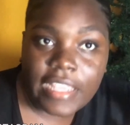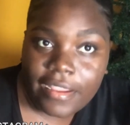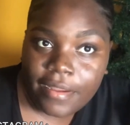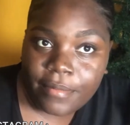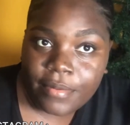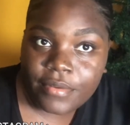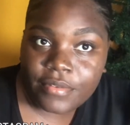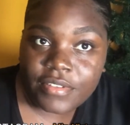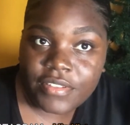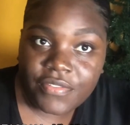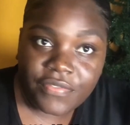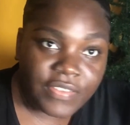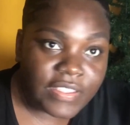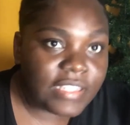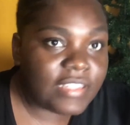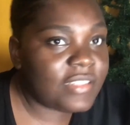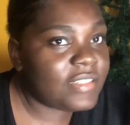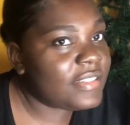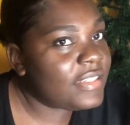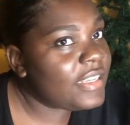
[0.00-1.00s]
eyebrows
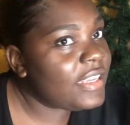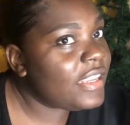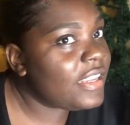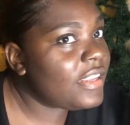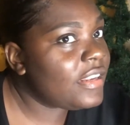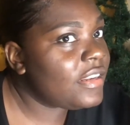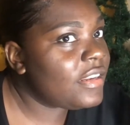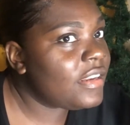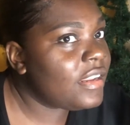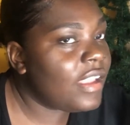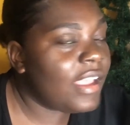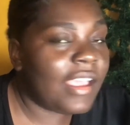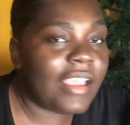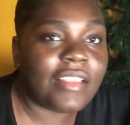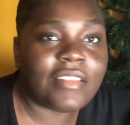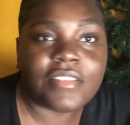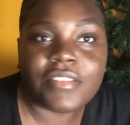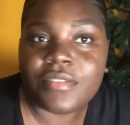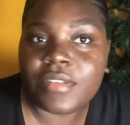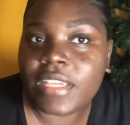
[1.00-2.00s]
filled in,
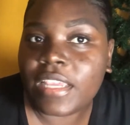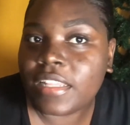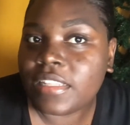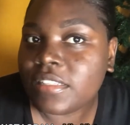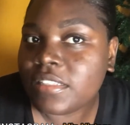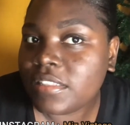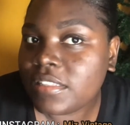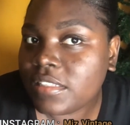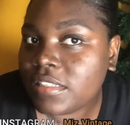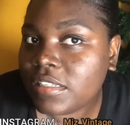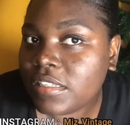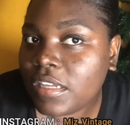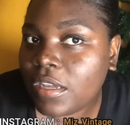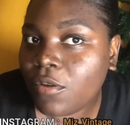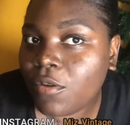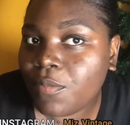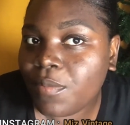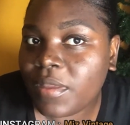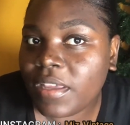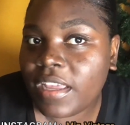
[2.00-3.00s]
as you can see, I
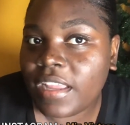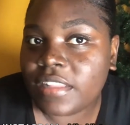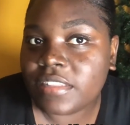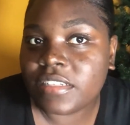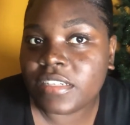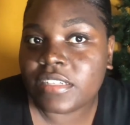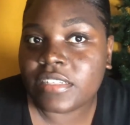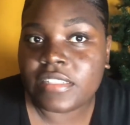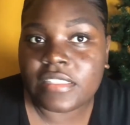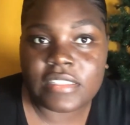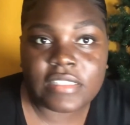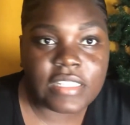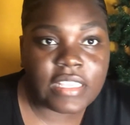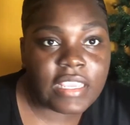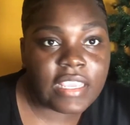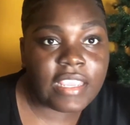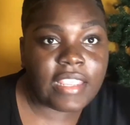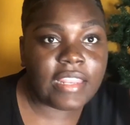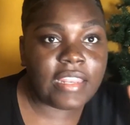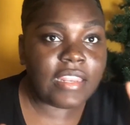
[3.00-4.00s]
hope you guys are
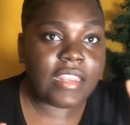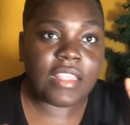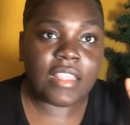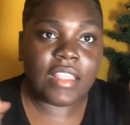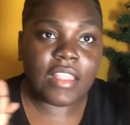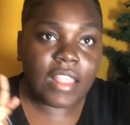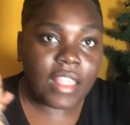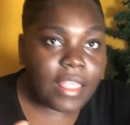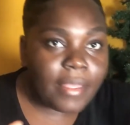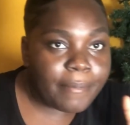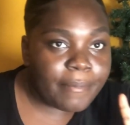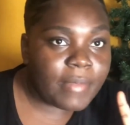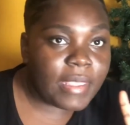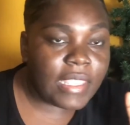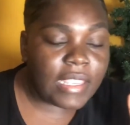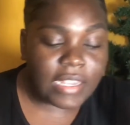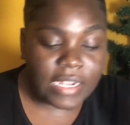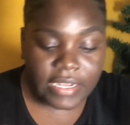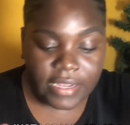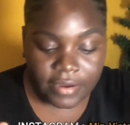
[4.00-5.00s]
seeing me
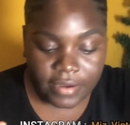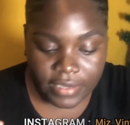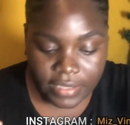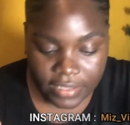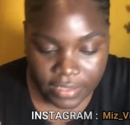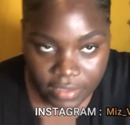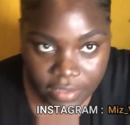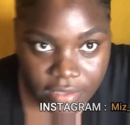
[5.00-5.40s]
clearly.